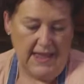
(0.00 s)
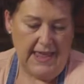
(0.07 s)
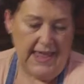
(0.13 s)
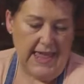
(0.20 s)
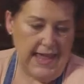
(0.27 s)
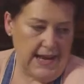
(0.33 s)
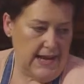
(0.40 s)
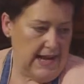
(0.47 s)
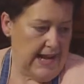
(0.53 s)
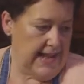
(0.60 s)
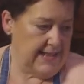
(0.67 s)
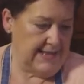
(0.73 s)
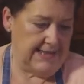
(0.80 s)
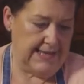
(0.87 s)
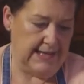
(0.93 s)
And
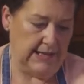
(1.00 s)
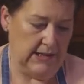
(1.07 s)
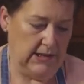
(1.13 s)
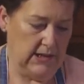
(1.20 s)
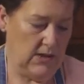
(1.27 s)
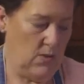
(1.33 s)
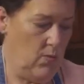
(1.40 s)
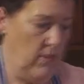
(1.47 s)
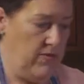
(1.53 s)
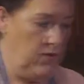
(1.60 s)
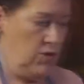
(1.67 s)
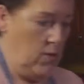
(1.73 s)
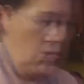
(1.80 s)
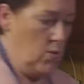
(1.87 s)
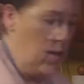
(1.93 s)
let's deal with the
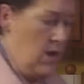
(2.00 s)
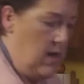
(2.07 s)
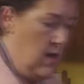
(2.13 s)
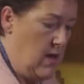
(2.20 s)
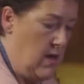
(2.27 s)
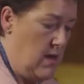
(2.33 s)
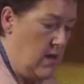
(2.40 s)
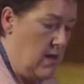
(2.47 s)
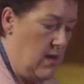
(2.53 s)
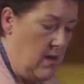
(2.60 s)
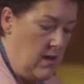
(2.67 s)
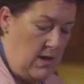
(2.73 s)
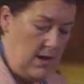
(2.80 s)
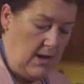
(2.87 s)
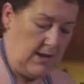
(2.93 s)
dough.
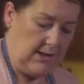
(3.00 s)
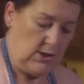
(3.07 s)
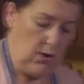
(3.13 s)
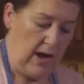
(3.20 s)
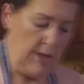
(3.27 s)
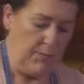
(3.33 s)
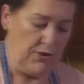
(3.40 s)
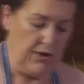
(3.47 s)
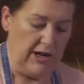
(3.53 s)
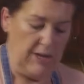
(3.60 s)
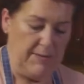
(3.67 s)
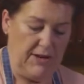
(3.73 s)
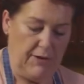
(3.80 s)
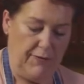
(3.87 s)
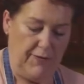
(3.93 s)
So I put a little
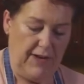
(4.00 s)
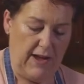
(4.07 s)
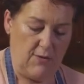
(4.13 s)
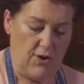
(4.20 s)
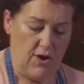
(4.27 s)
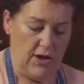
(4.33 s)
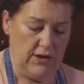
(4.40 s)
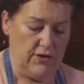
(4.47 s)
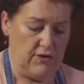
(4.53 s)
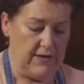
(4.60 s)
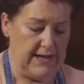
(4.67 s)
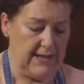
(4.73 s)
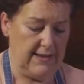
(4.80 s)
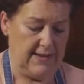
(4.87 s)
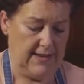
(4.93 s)
bit of flour under
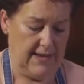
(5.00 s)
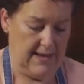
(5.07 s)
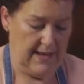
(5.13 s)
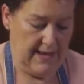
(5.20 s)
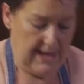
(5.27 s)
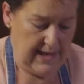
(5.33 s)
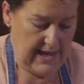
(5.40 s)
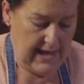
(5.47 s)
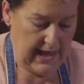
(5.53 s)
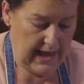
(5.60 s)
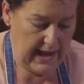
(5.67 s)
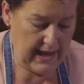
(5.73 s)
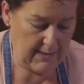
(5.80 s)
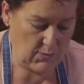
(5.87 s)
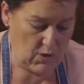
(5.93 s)
it,
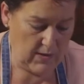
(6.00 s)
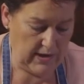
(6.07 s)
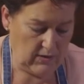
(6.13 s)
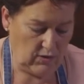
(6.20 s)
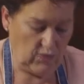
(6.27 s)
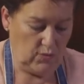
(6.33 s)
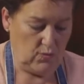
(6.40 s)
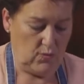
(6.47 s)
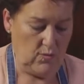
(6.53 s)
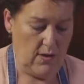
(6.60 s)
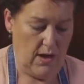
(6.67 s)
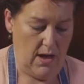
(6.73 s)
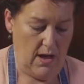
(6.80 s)
and I'm going to